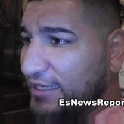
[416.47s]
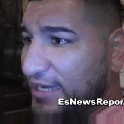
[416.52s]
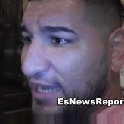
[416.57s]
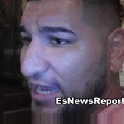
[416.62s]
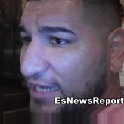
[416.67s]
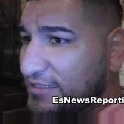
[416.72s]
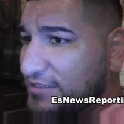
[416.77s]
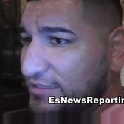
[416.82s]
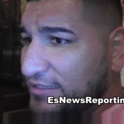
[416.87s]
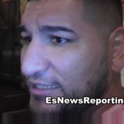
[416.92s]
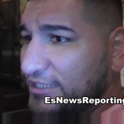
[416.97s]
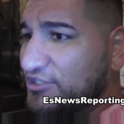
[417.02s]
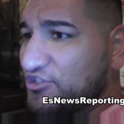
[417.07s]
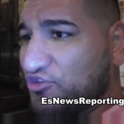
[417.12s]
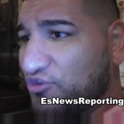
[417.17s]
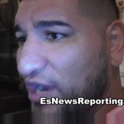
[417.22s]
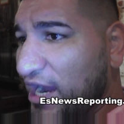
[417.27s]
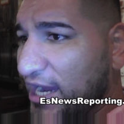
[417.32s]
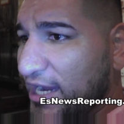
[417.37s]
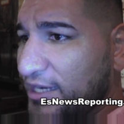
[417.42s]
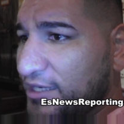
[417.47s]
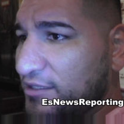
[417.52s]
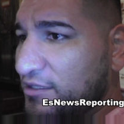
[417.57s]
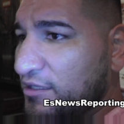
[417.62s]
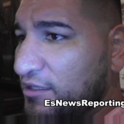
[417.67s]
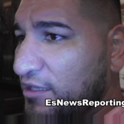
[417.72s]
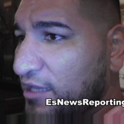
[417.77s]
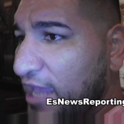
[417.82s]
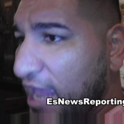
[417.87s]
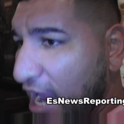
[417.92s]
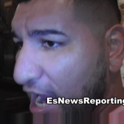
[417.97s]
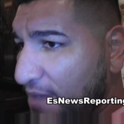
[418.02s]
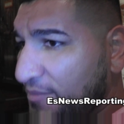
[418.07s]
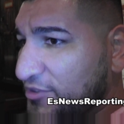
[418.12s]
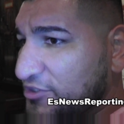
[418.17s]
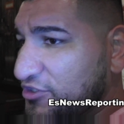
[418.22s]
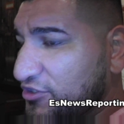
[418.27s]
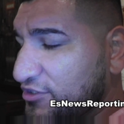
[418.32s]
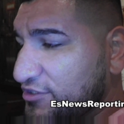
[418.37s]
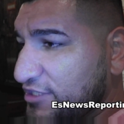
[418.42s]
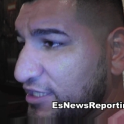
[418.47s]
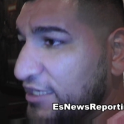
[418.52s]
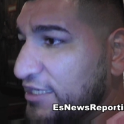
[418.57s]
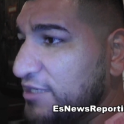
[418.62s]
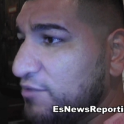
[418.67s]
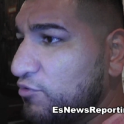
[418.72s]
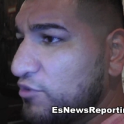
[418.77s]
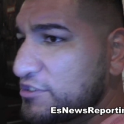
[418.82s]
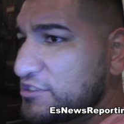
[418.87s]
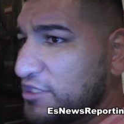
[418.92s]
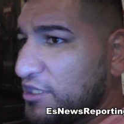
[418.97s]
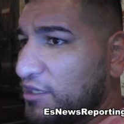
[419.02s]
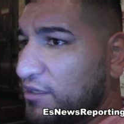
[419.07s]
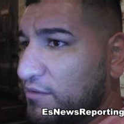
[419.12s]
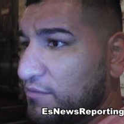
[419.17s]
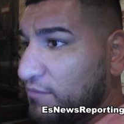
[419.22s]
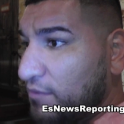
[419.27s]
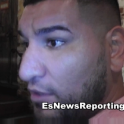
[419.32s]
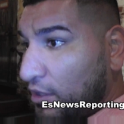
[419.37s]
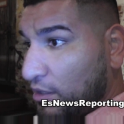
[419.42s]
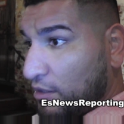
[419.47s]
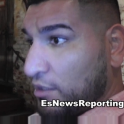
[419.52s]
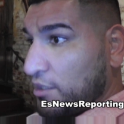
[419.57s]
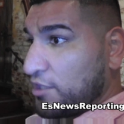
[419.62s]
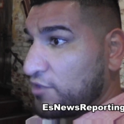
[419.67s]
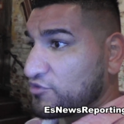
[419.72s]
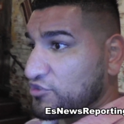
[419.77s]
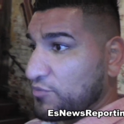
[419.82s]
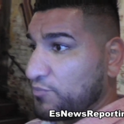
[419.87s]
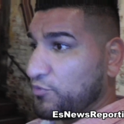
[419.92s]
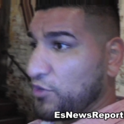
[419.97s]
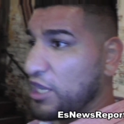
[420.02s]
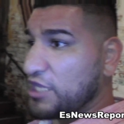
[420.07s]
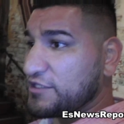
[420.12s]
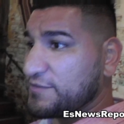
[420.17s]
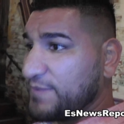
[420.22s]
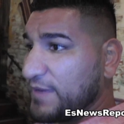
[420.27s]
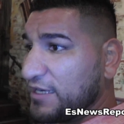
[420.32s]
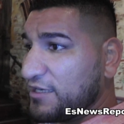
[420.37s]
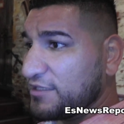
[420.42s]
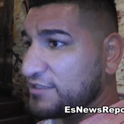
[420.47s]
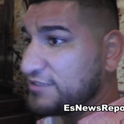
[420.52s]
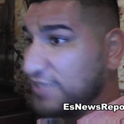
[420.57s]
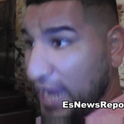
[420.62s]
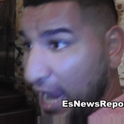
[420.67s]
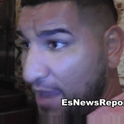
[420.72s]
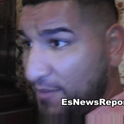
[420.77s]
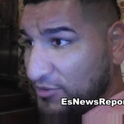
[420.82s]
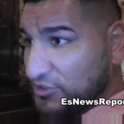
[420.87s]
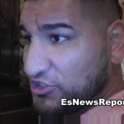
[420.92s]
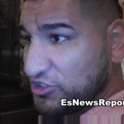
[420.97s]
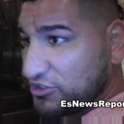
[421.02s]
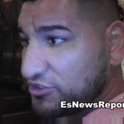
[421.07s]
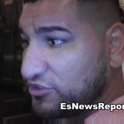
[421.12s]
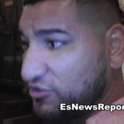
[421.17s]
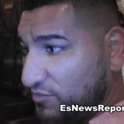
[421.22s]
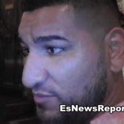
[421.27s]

that he actually tried amateurs, and he was a he was a bronze medalist. The amateurs